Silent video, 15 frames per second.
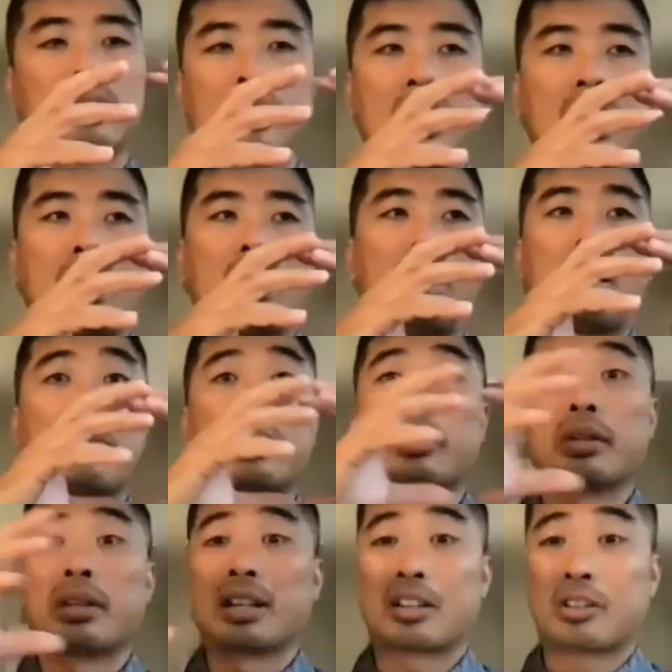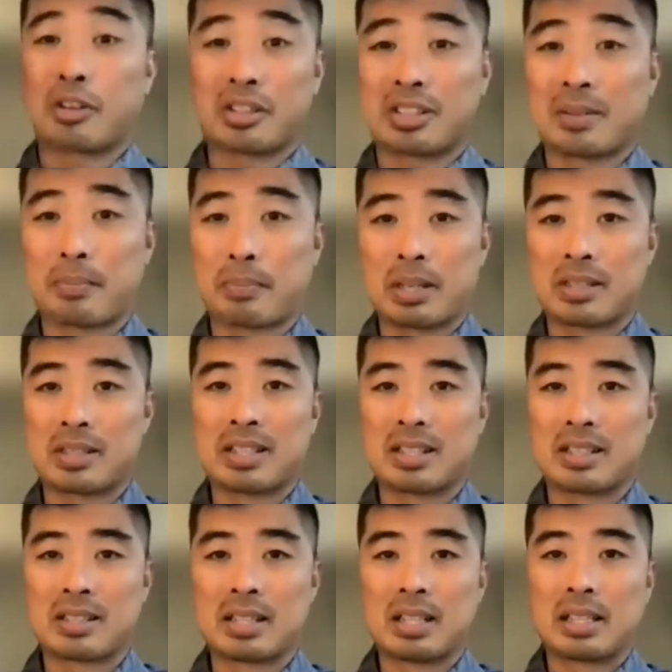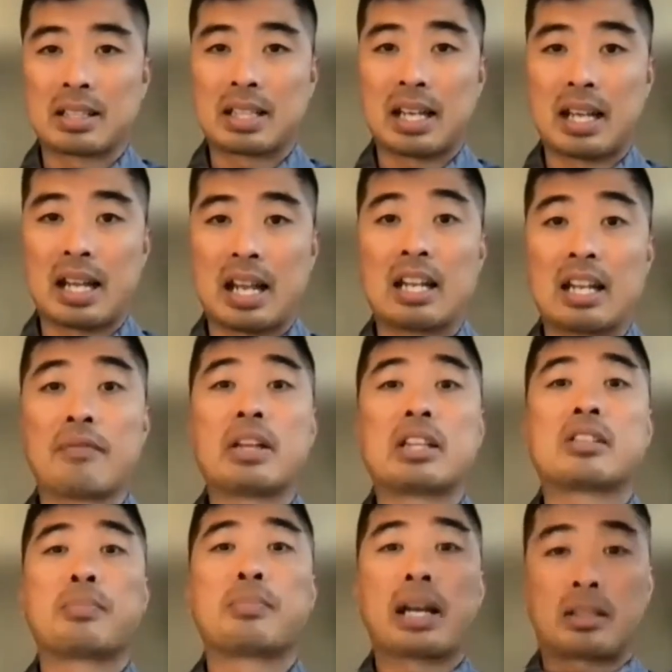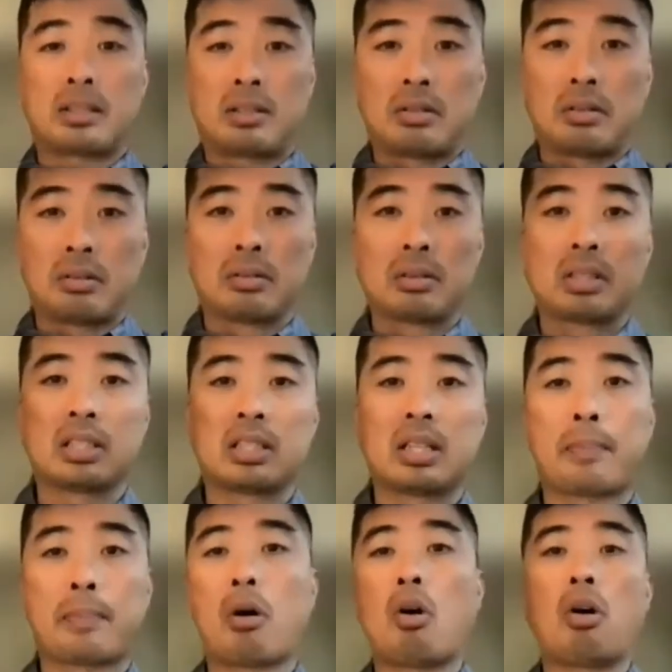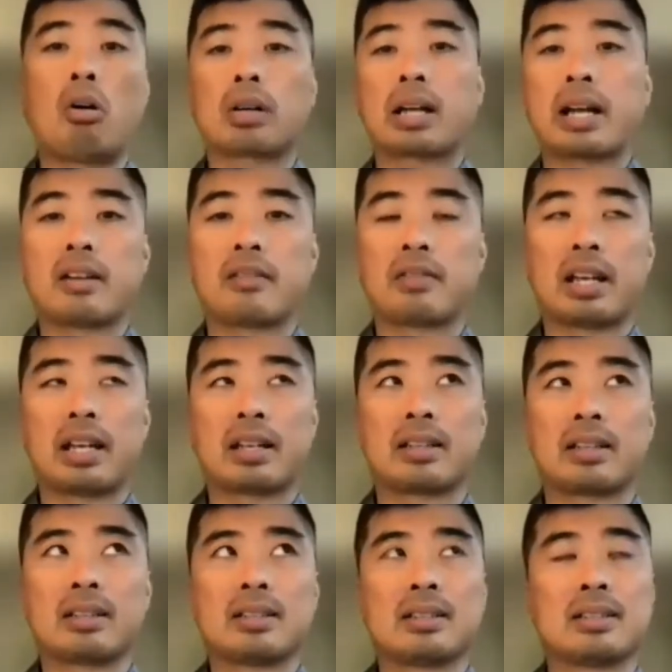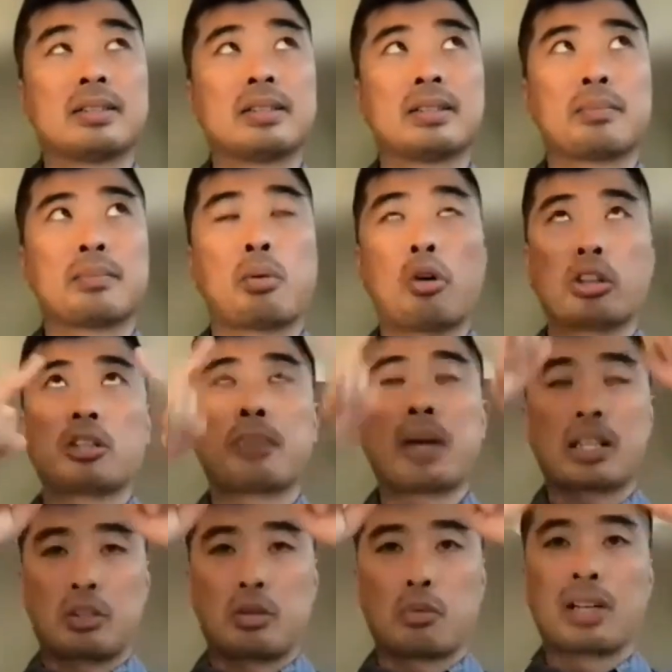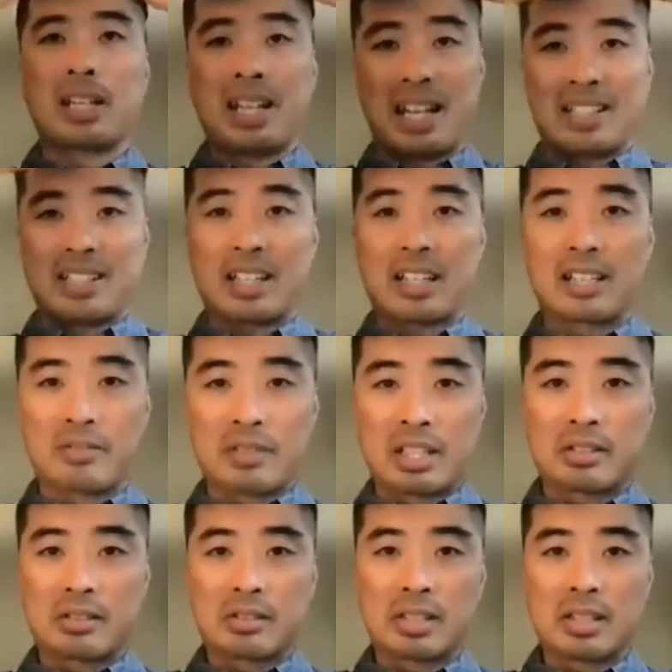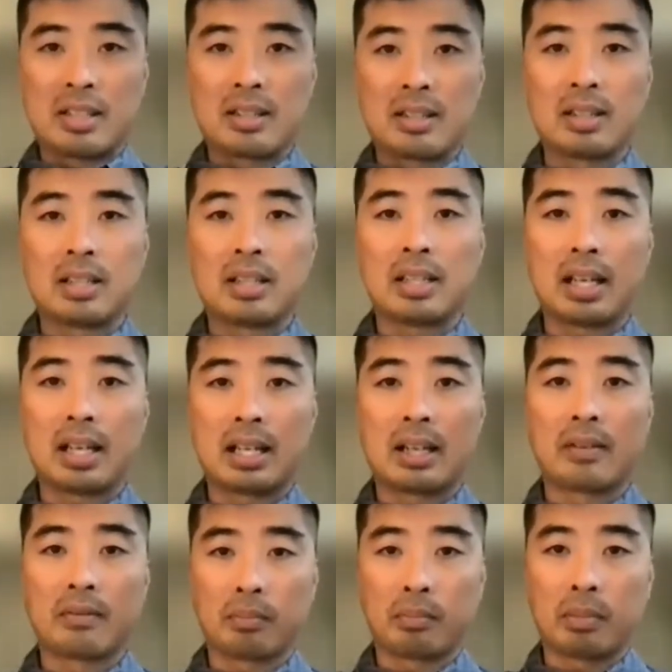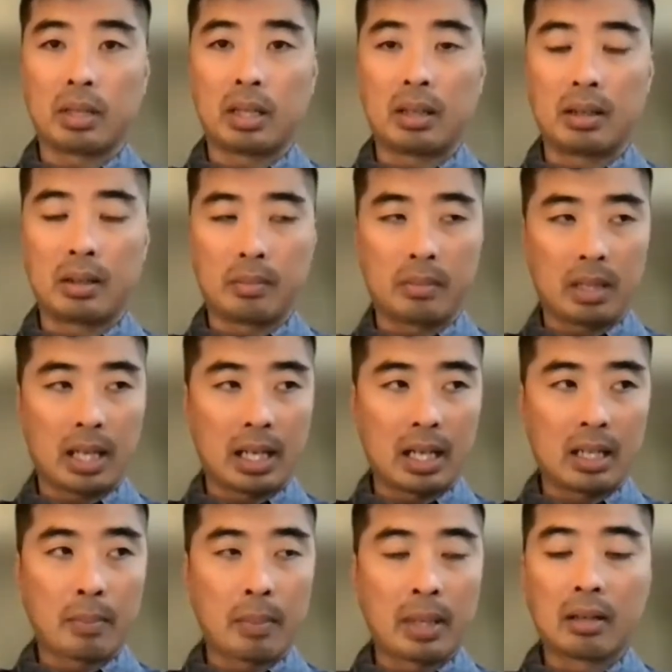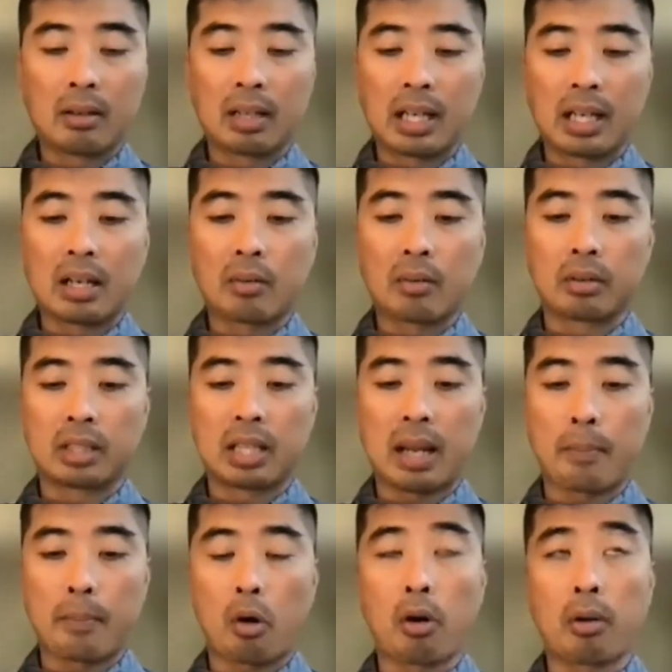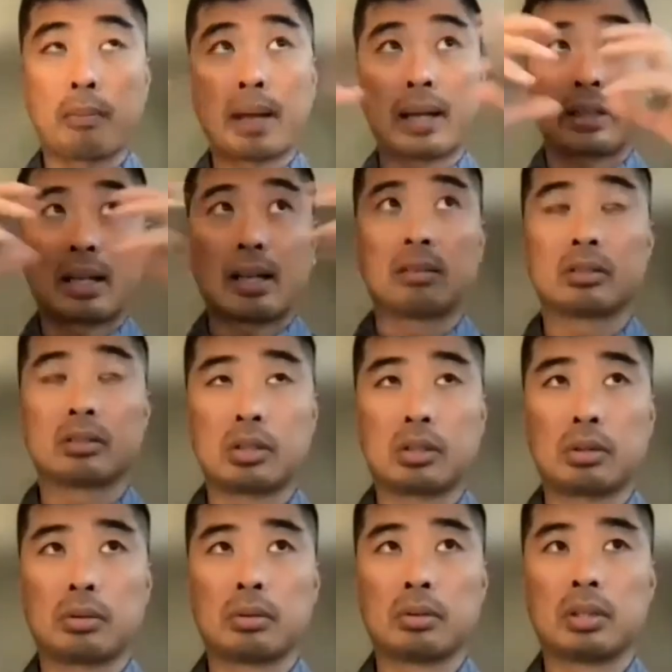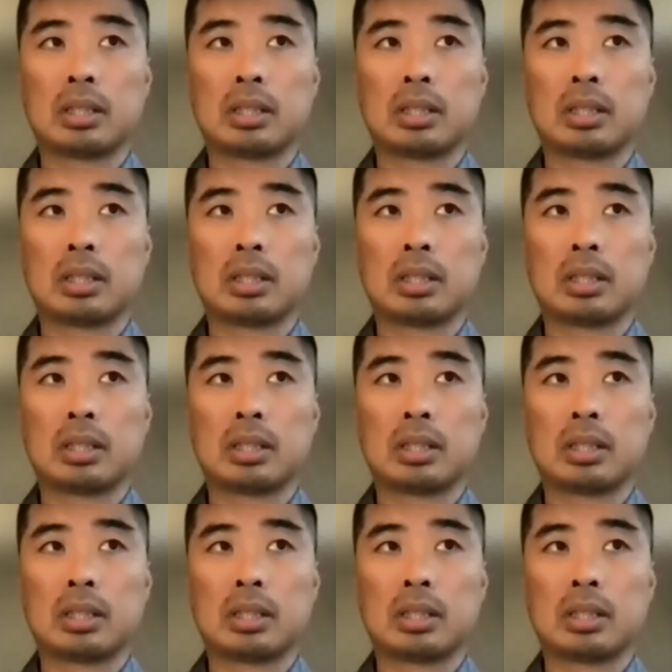how we're doing across the business that elevates back to all kind of like points back to what the executives need to see, and then the middle layer will then point back down to